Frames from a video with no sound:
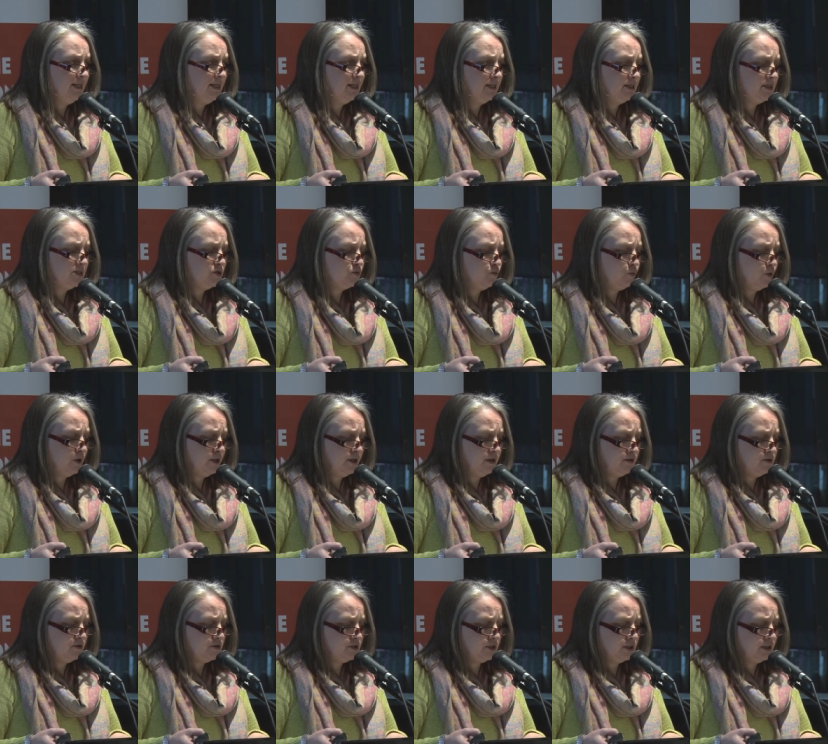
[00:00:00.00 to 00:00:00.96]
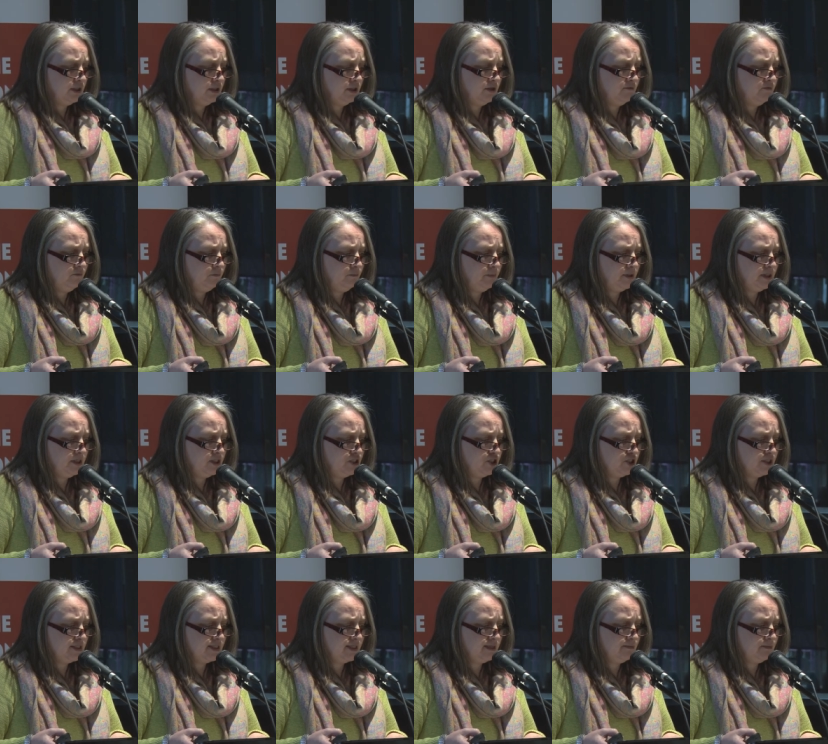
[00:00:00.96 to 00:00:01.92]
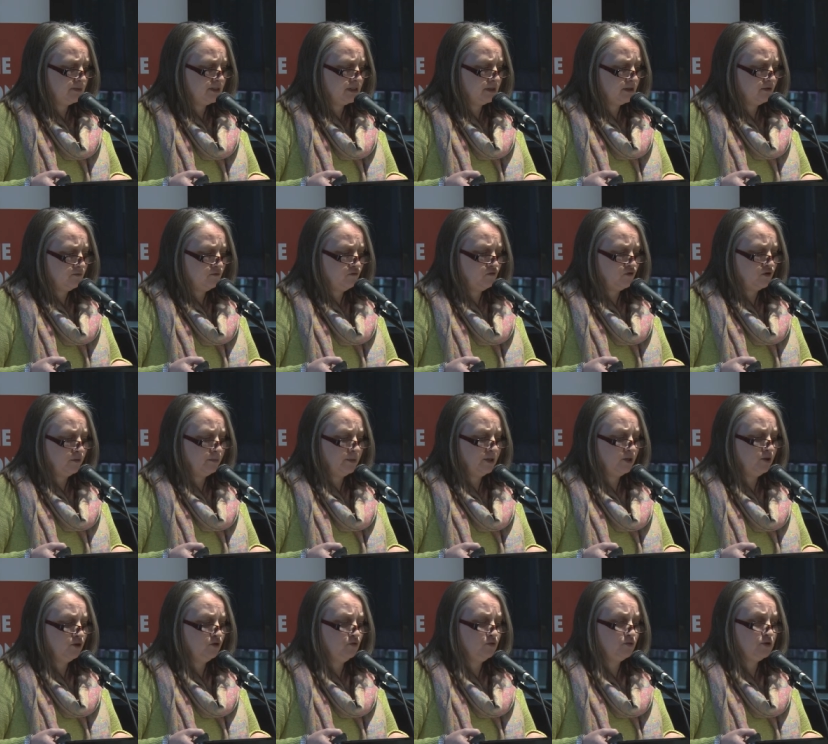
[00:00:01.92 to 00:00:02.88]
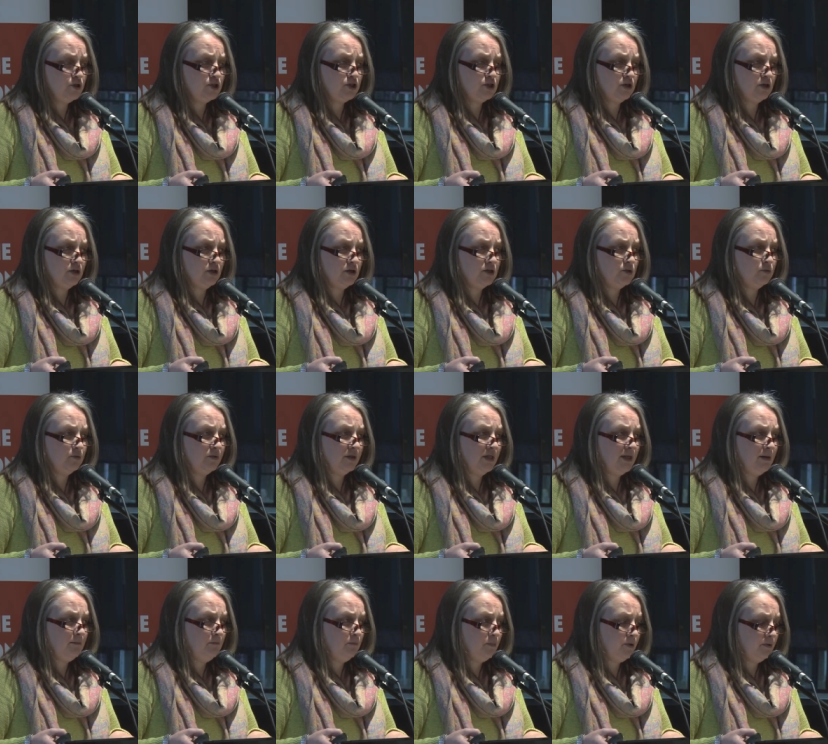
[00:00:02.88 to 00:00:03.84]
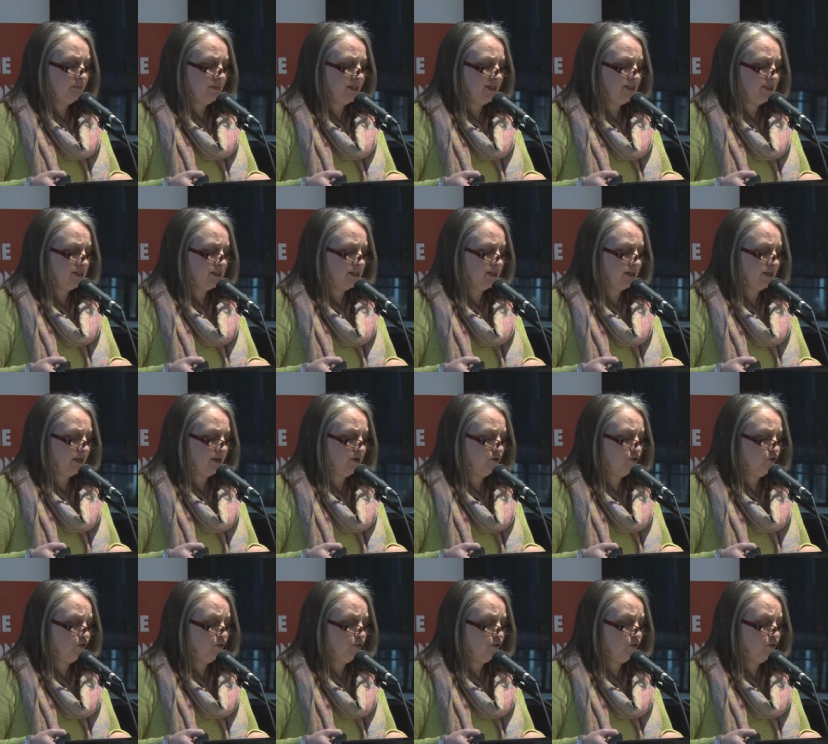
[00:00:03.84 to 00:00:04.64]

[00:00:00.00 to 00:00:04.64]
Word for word: It is 111 pages aimed at informing those charged with implementing and